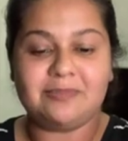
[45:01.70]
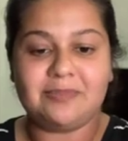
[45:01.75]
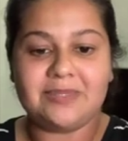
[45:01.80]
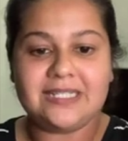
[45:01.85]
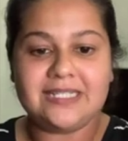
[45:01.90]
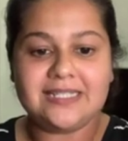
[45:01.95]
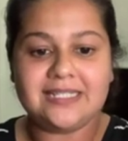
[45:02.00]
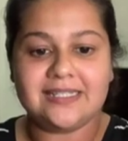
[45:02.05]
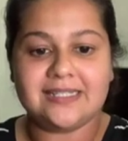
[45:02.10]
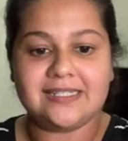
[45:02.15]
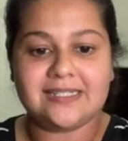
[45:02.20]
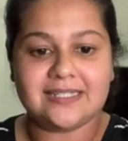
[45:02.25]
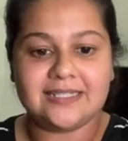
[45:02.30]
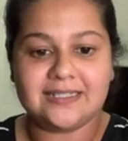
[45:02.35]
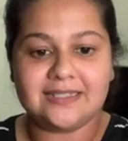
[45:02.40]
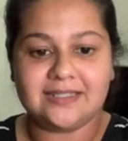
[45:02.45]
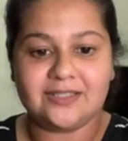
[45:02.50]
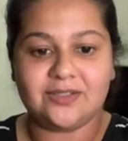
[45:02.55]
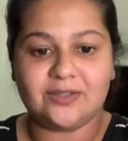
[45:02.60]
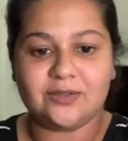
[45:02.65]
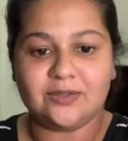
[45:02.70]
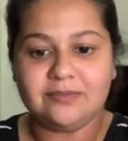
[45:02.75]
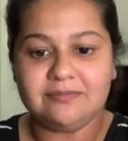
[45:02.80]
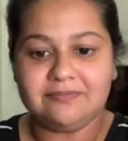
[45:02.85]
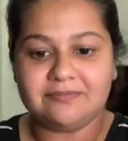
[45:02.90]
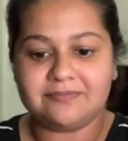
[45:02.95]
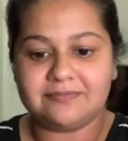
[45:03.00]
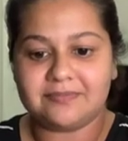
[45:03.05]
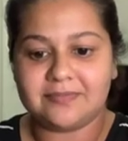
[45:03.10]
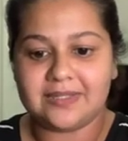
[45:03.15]
pieces, and, you know,
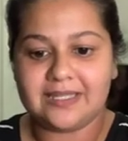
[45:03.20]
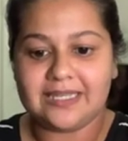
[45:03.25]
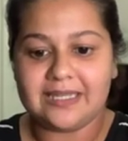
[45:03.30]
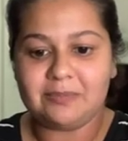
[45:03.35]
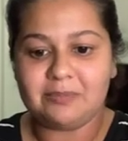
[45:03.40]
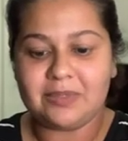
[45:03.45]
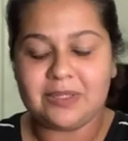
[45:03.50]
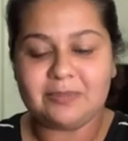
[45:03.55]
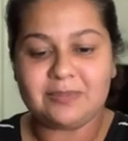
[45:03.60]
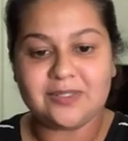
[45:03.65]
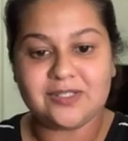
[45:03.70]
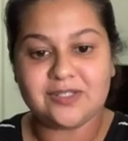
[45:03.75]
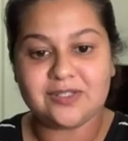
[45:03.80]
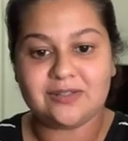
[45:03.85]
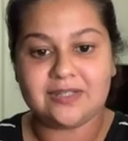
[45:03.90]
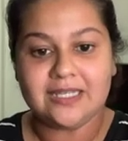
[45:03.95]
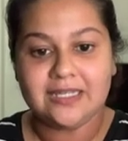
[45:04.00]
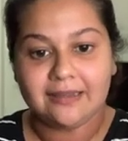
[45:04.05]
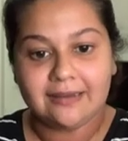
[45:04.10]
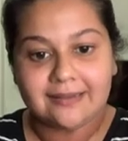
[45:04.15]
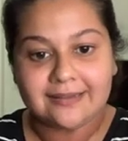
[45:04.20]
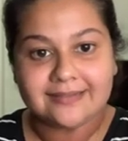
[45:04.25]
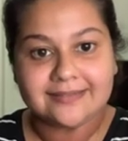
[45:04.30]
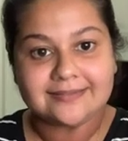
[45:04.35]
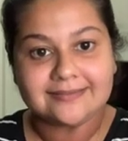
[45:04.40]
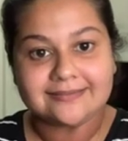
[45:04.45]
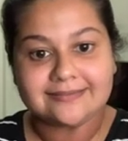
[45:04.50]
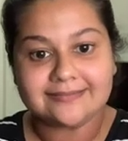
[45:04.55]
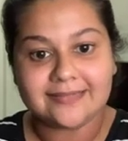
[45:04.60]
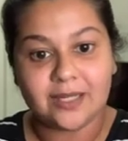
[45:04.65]
get people to think
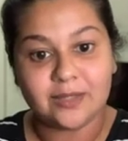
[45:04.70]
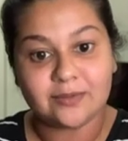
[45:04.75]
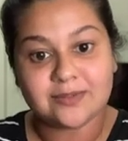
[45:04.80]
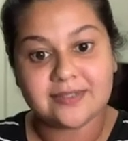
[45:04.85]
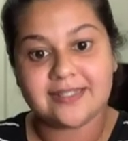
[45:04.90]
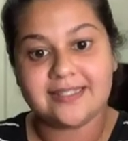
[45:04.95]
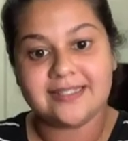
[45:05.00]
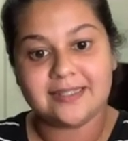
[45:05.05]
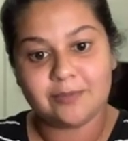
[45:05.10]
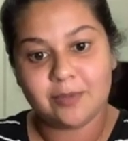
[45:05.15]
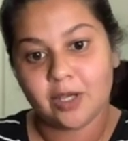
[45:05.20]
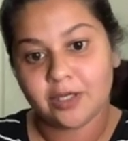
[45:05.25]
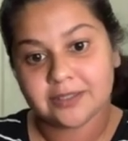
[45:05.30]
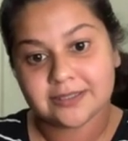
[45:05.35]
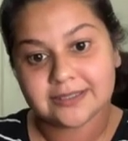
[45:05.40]
outside the box.